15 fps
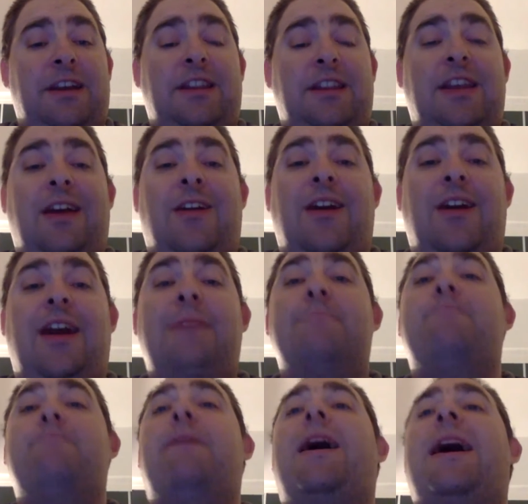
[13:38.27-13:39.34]
And they are a
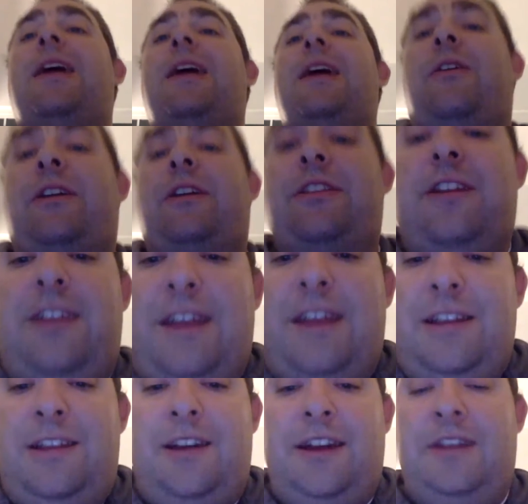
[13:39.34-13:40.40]
buyer at the
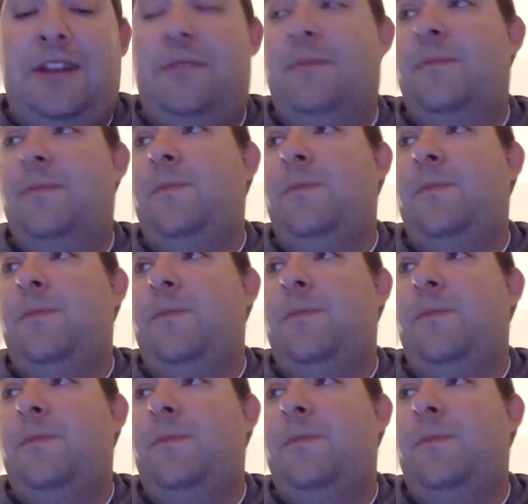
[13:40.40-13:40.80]
deadline.